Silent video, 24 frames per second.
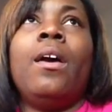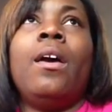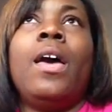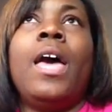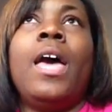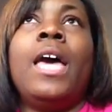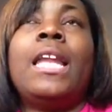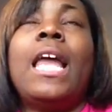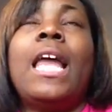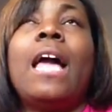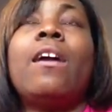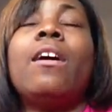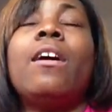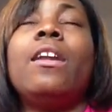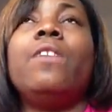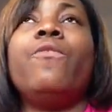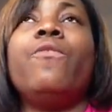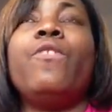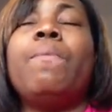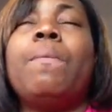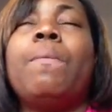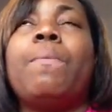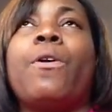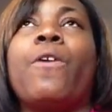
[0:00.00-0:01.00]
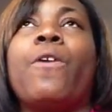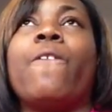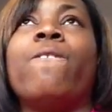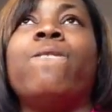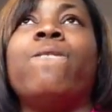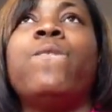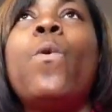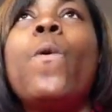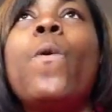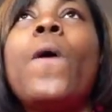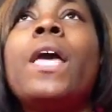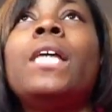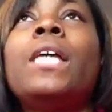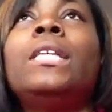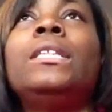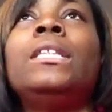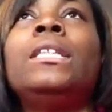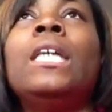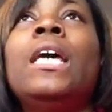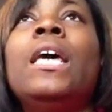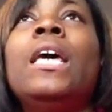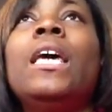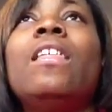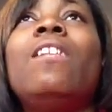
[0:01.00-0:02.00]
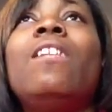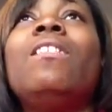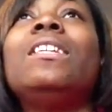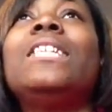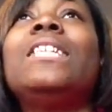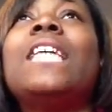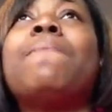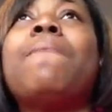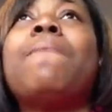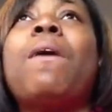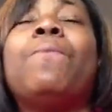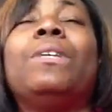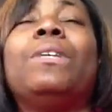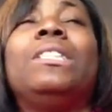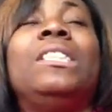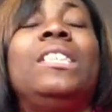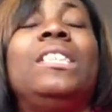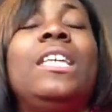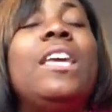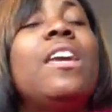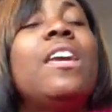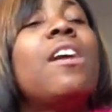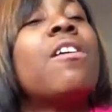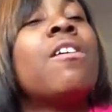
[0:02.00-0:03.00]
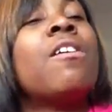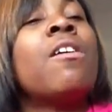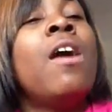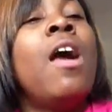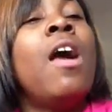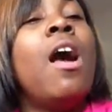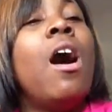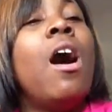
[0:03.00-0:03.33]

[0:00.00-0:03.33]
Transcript: And I couldn't remember her voice. The only time I would see her